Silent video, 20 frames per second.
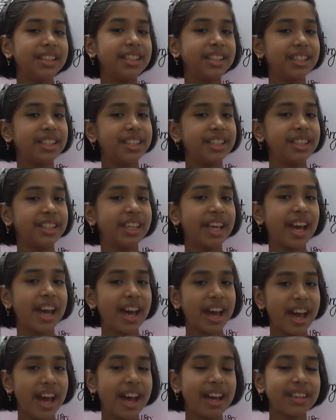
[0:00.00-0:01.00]
degree
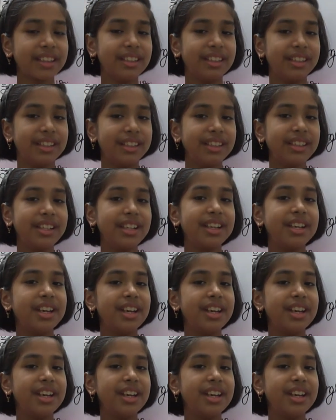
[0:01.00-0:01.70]
angle